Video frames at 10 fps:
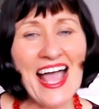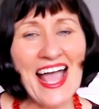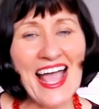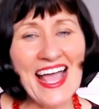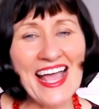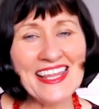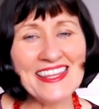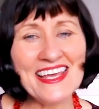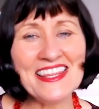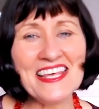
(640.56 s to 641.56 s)

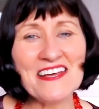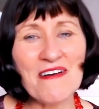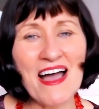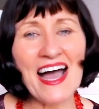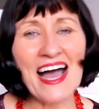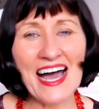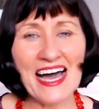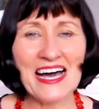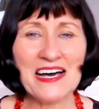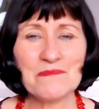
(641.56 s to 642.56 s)
And then there
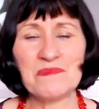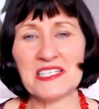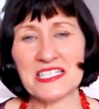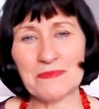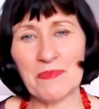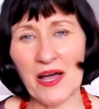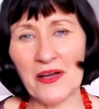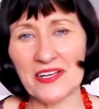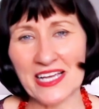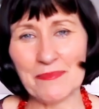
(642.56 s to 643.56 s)
are
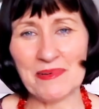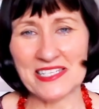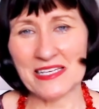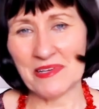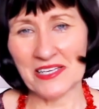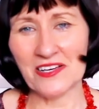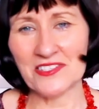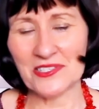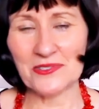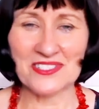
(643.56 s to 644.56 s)
bespoke
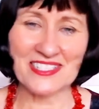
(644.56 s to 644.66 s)
epidemiological